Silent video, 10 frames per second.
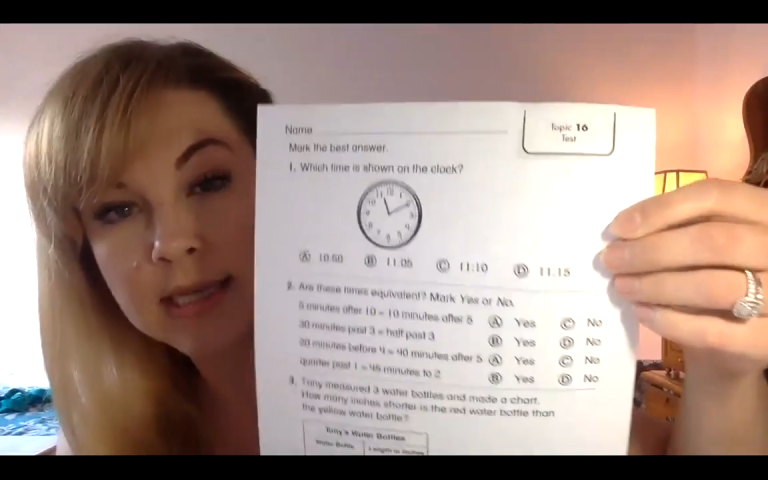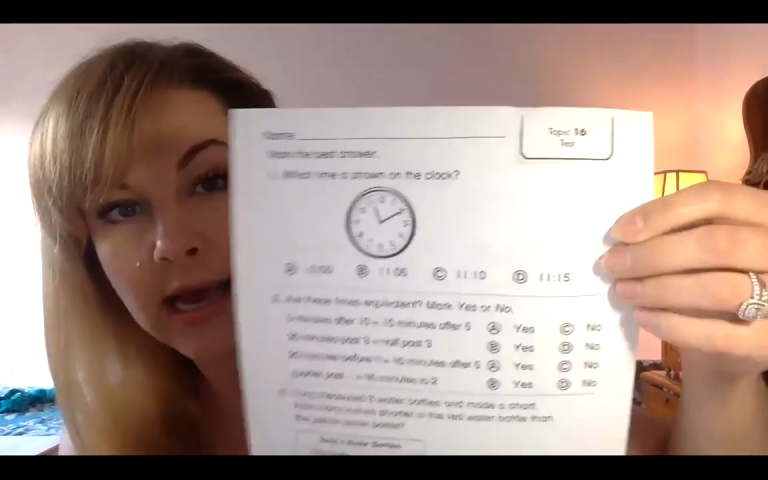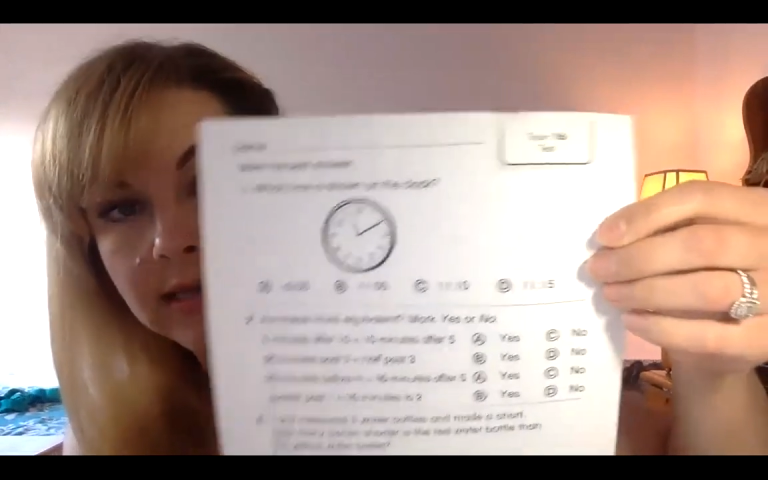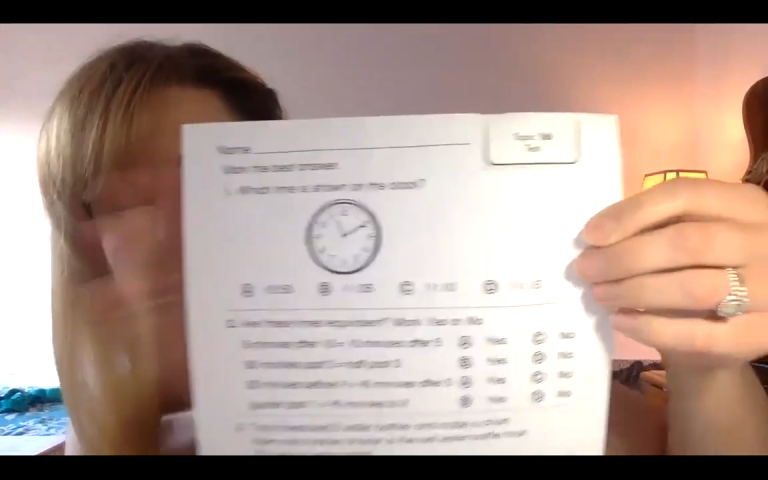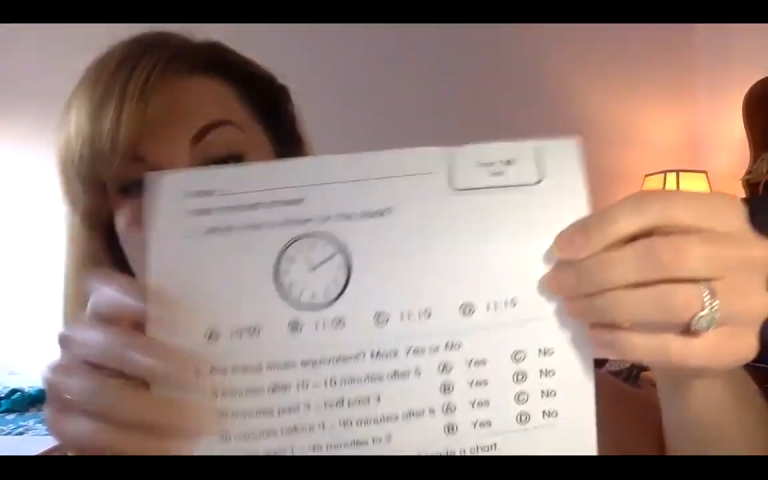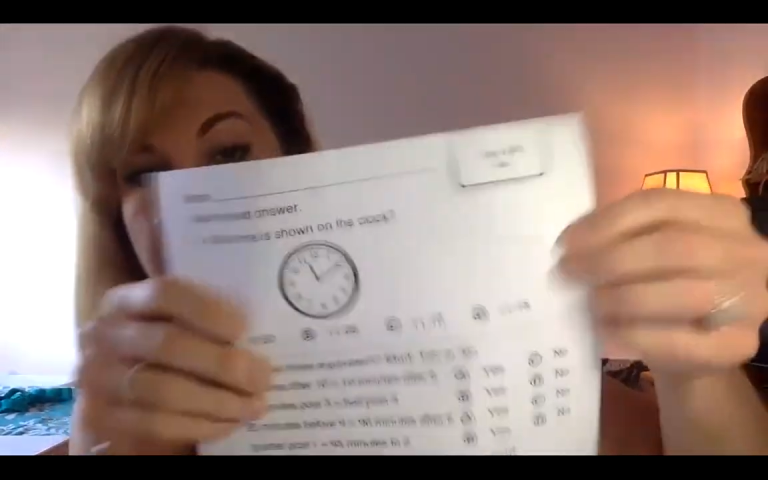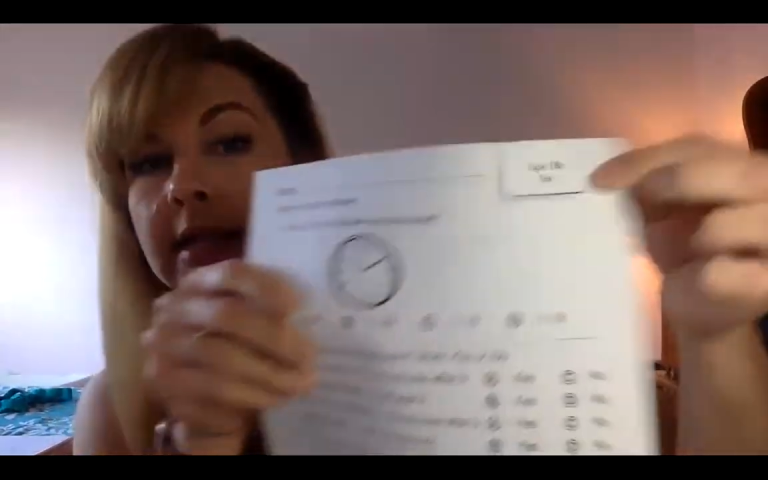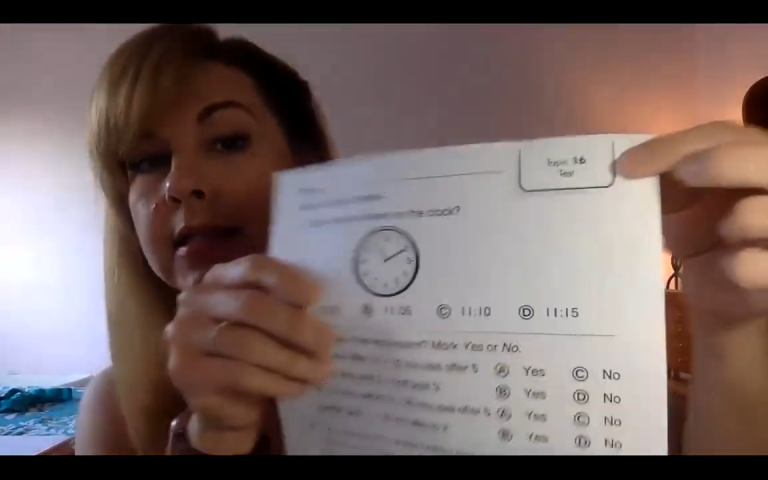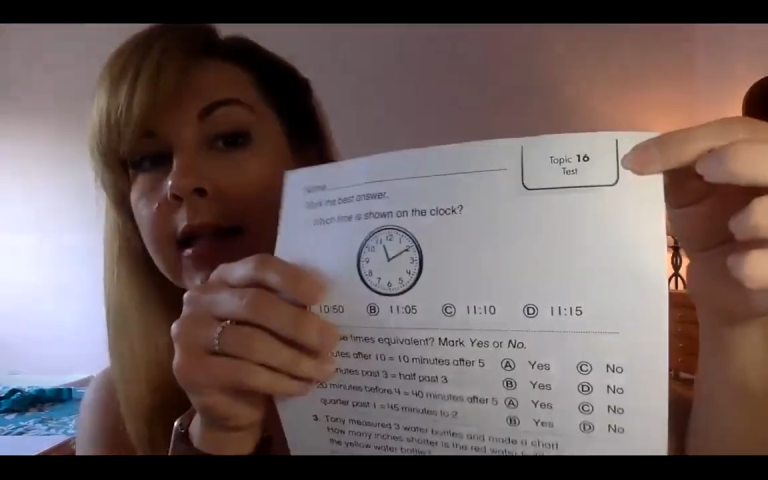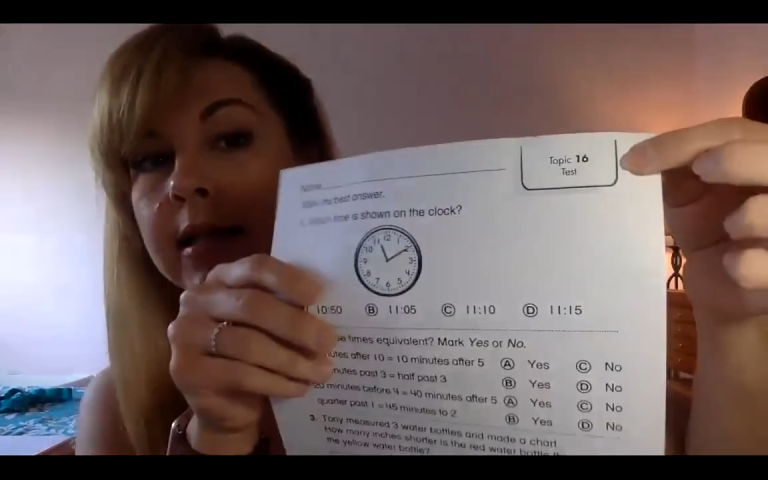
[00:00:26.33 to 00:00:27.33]
test.
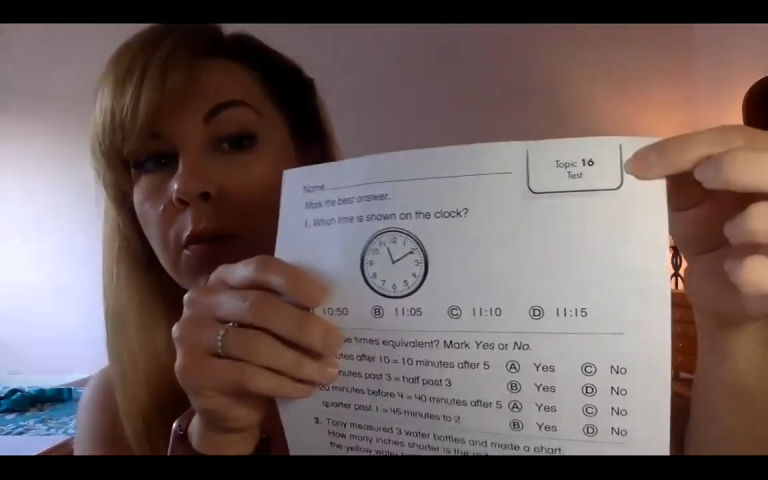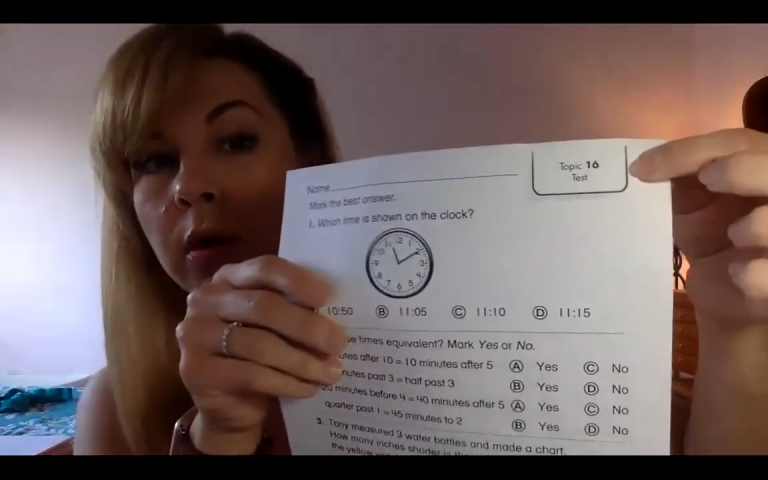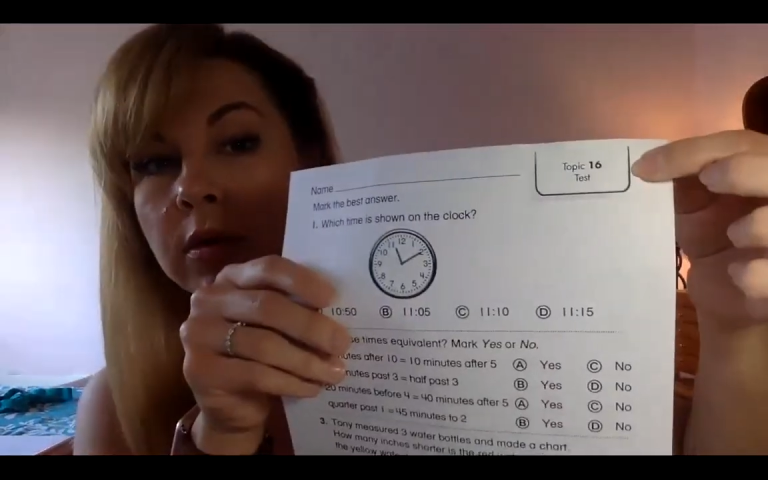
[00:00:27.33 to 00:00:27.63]
That's at least what it'll